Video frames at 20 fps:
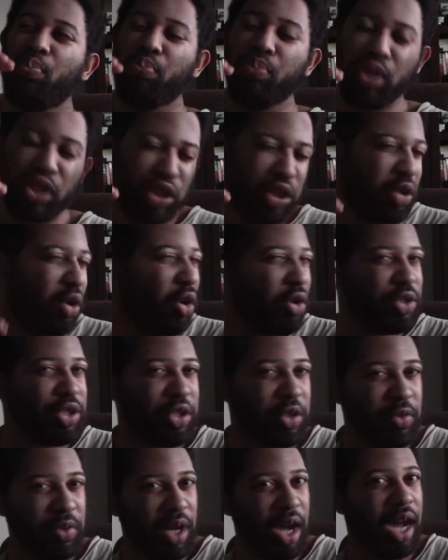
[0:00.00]
but you're
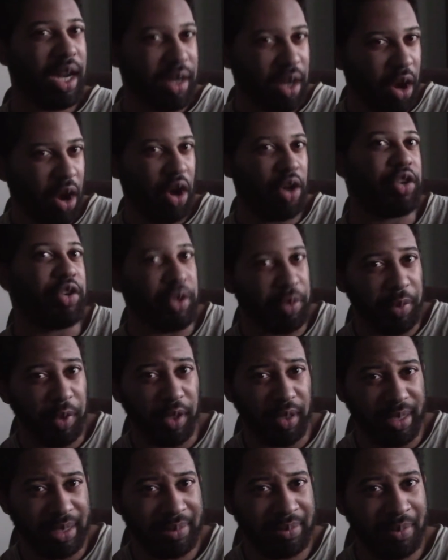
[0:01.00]
also not
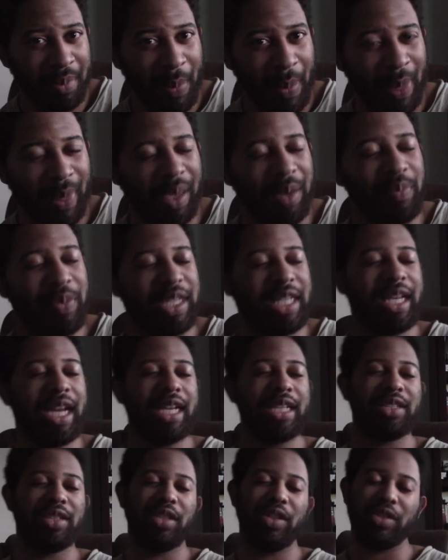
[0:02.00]
honorable
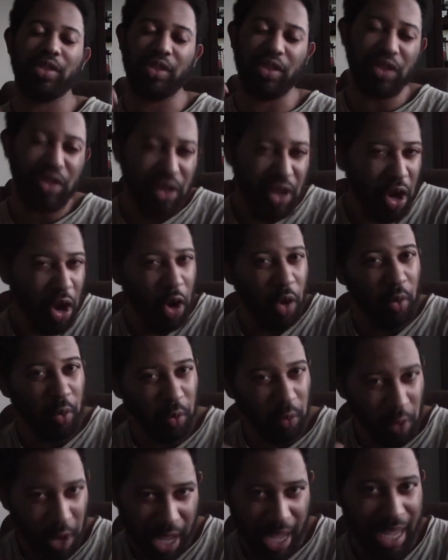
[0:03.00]
because there's no
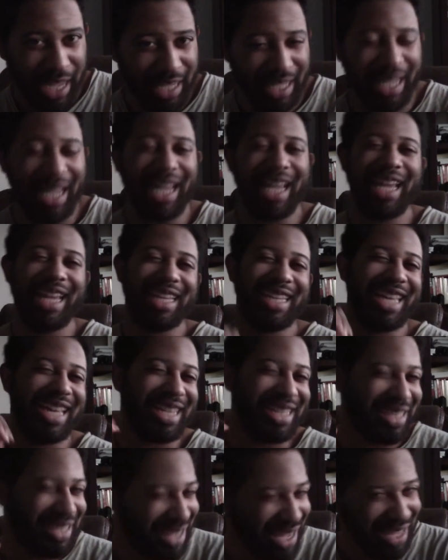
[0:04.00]
way you
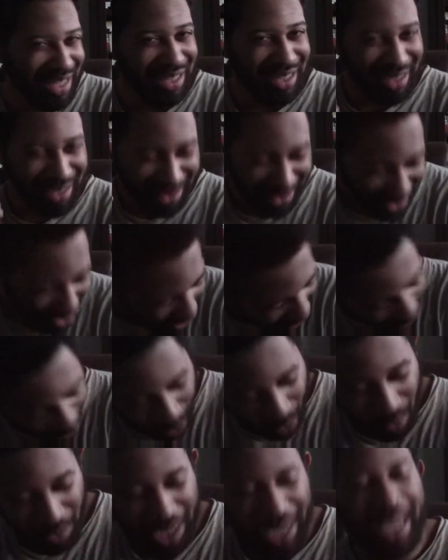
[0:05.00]
didn't
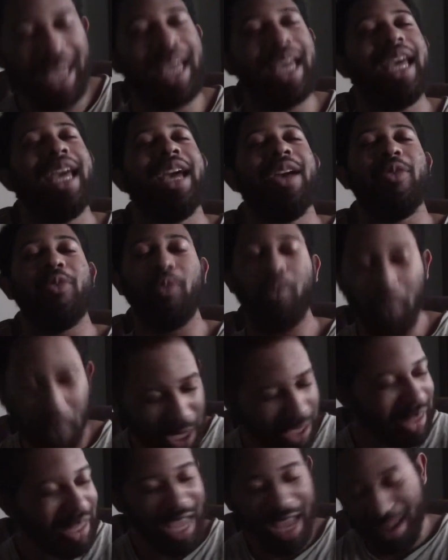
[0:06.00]
know
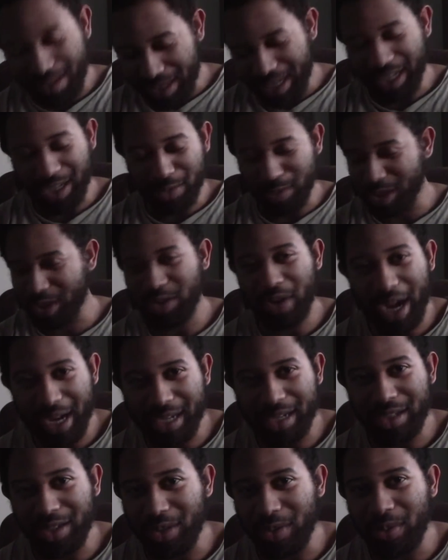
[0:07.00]
what that nigga was trying
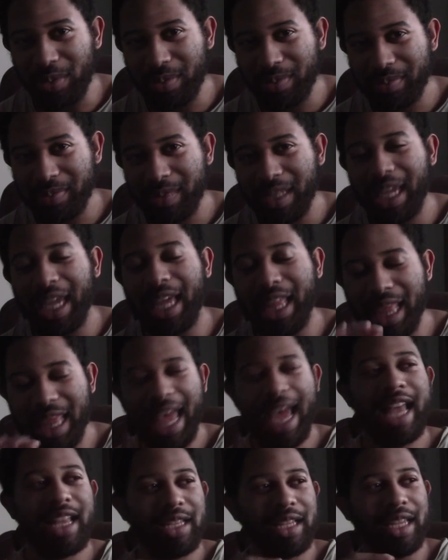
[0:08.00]
to do. And
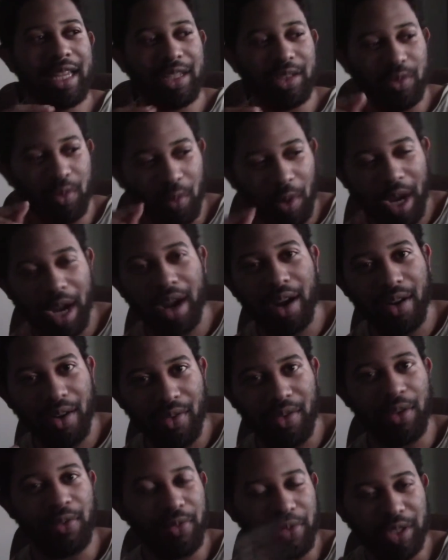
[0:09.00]
that is where
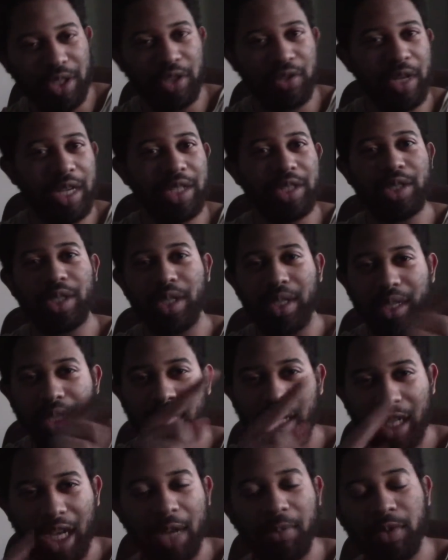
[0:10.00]
the frustration
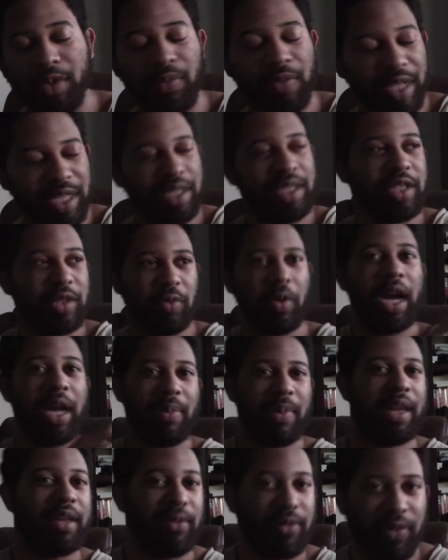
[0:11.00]
comes from. This is why
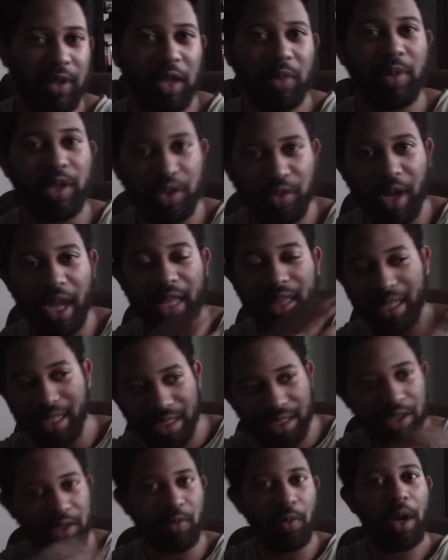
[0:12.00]
men feel betrayed.
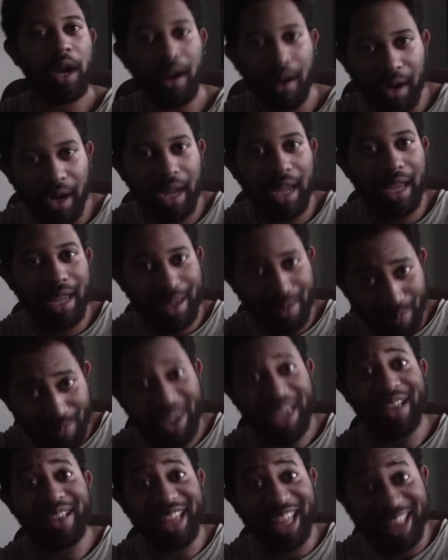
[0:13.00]
This is where
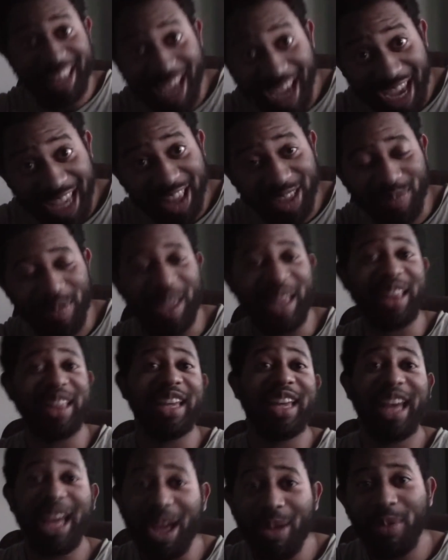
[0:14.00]
male
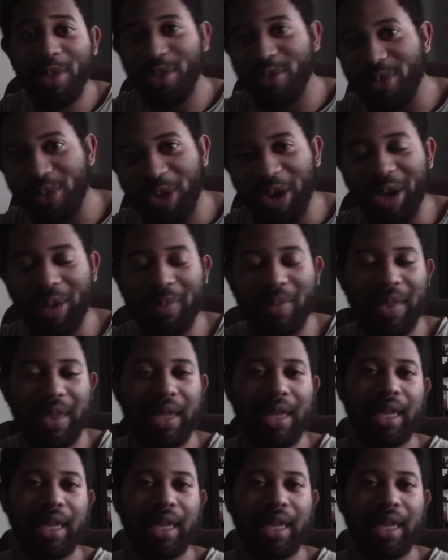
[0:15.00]
entitlement comes from.